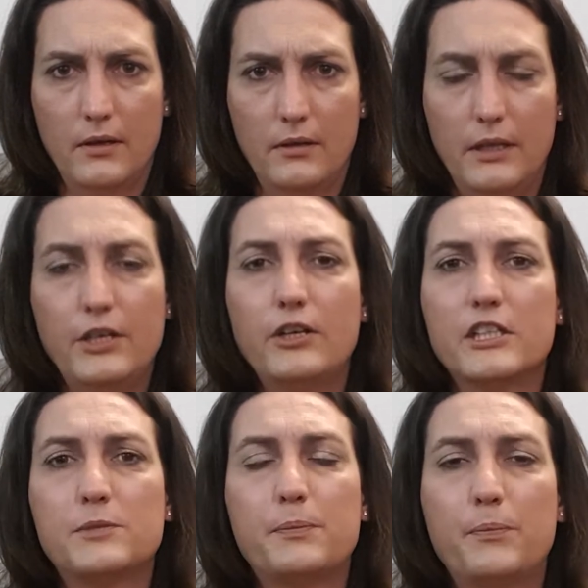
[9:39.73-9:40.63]
Then you're going to
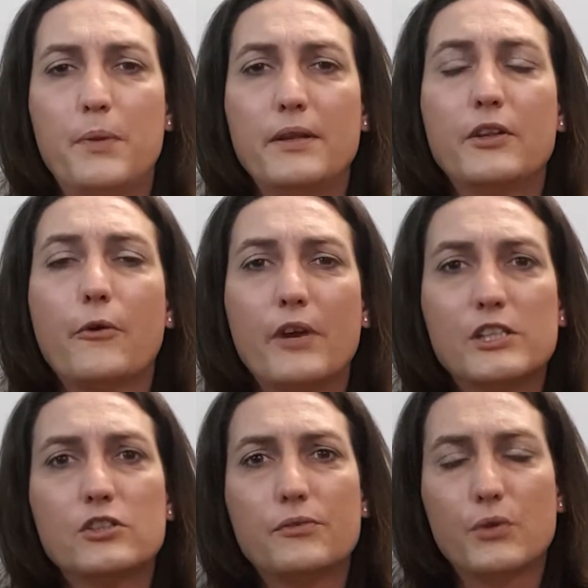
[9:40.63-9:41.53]
spend the
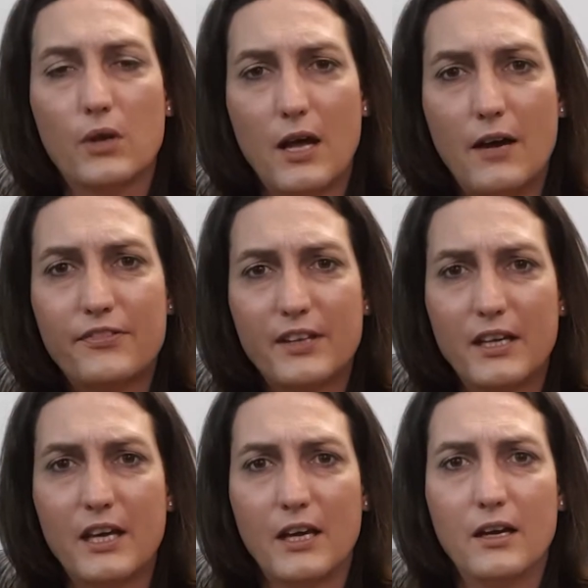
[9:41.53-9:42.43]
rest of your life
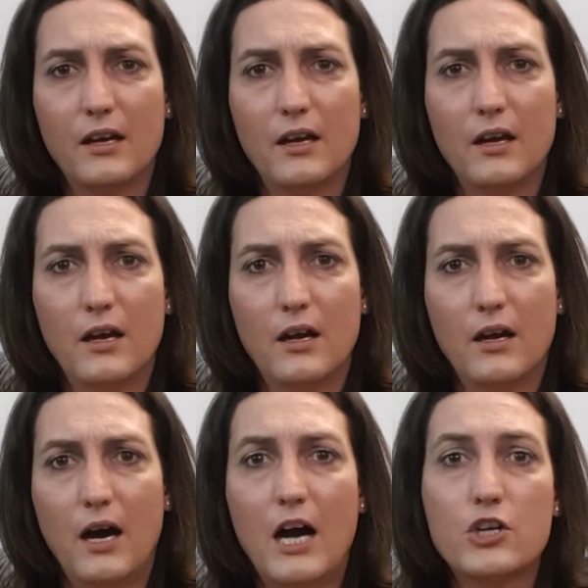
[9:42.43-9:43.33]
thinking,
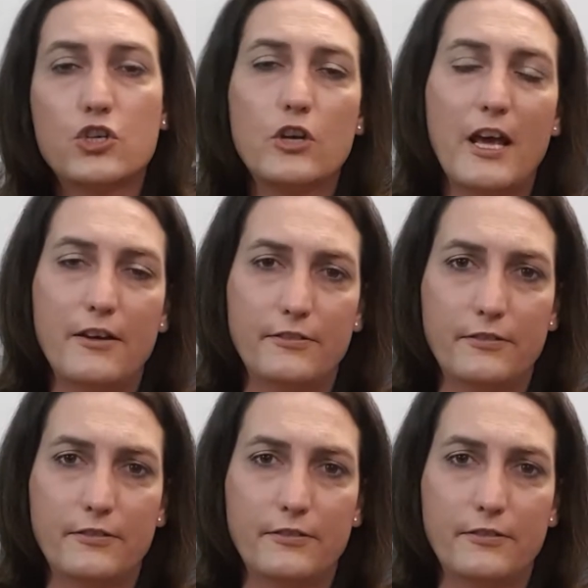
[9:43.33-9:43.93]
I should have